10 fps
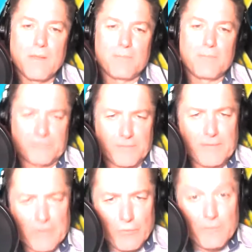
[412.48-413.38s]
But
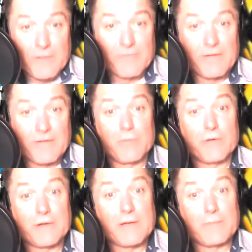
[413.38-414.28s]
somebody would be available
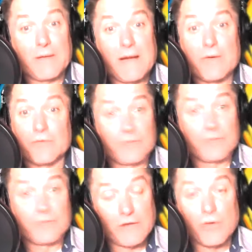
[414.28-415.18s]
in a couple hours and
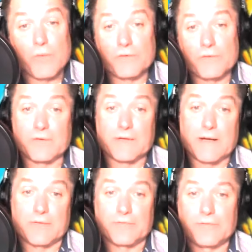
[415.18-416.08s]
he could go over to their
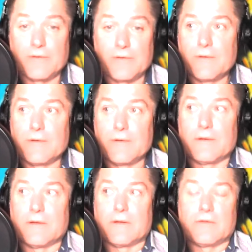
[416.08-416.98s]
house.
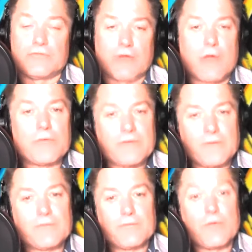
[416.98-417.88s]
John
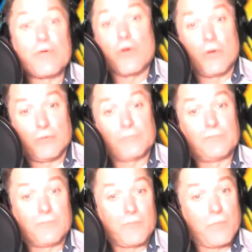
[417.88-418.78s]
received a phone call
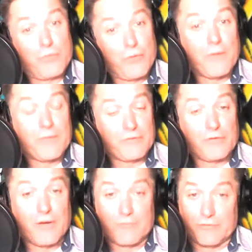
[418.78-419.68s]
during this
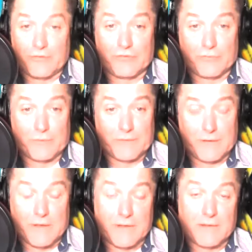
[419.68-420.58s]
conversation with
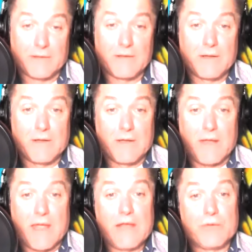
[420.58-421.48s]
the guy,
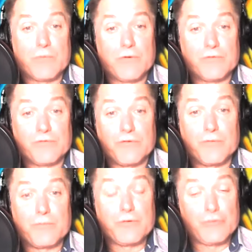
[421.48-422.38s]
and it was the
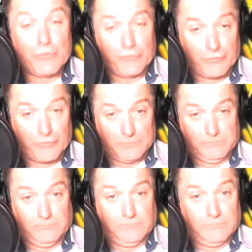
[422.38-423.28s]
producer
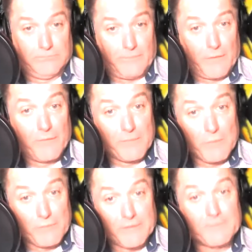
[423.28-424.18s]
of the
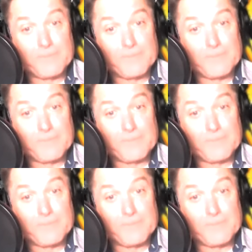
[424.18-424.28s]
movie,